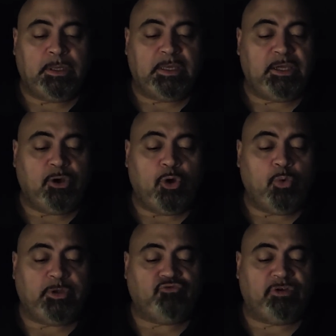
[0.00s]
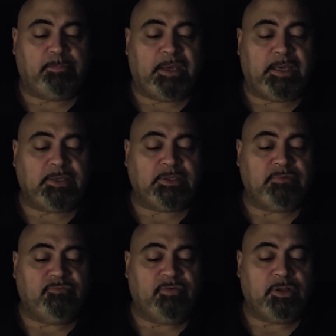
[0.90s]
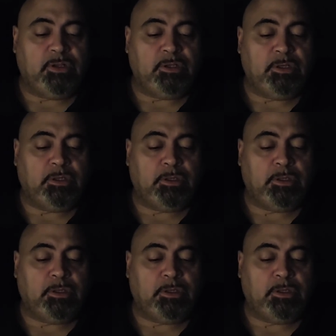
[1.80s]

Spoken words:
He always repays in full.